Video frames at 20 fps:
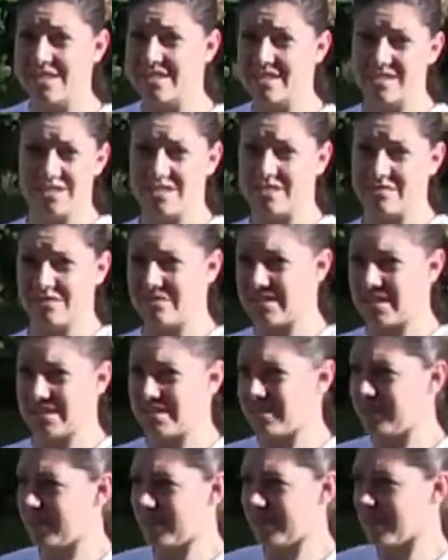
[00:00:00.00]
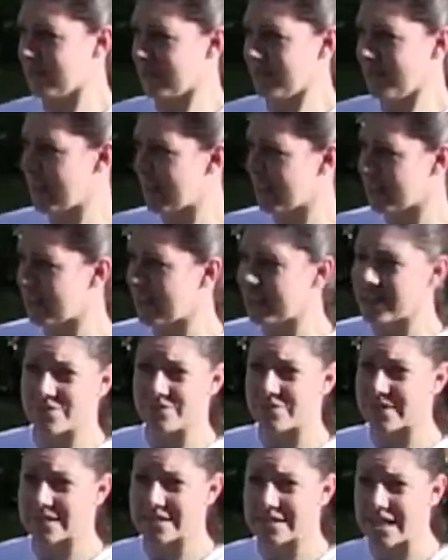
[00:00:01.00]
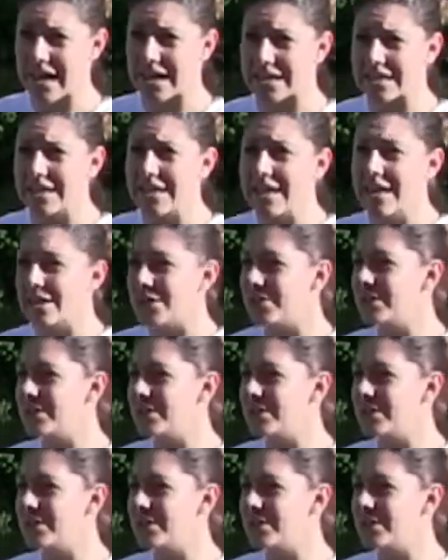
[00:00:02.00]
They just go, well, that's great. How do you fix that?